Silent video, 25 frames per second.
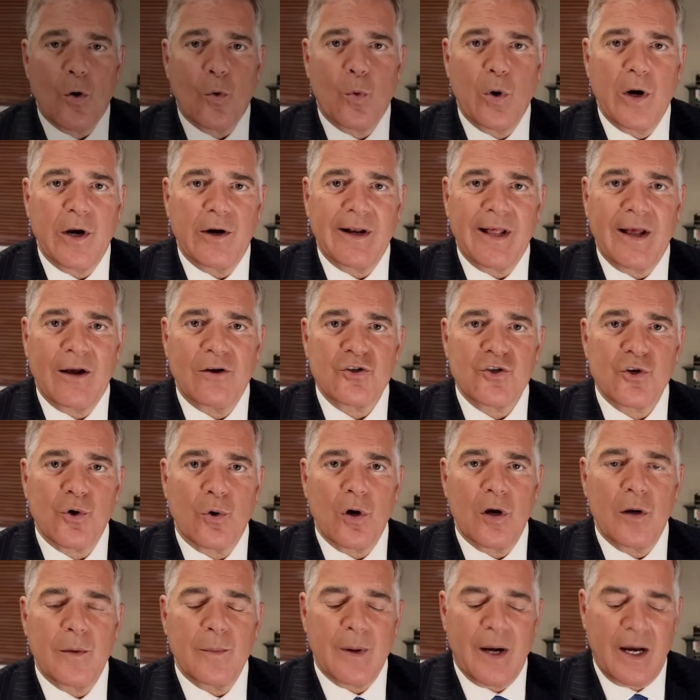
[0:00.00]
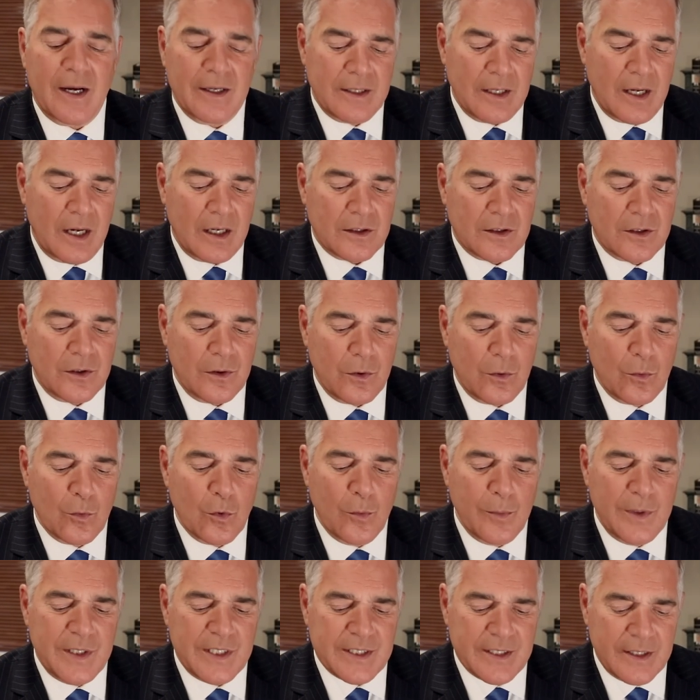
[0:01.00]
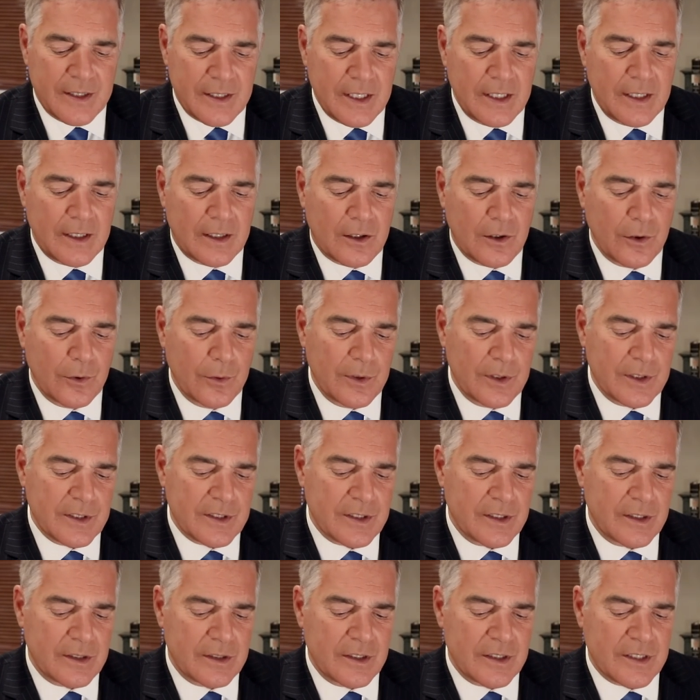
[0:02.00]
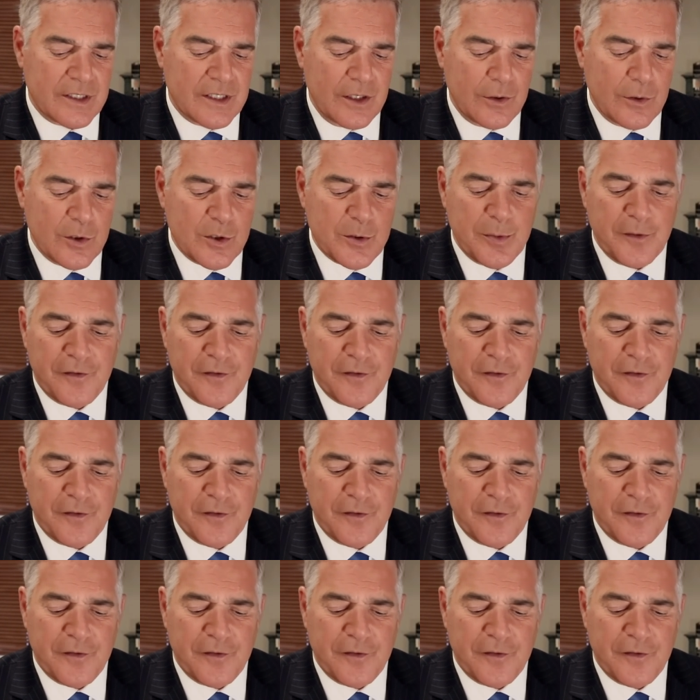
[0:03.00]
We are now joined by Dr. Wunmi Sadik, who is a distinguished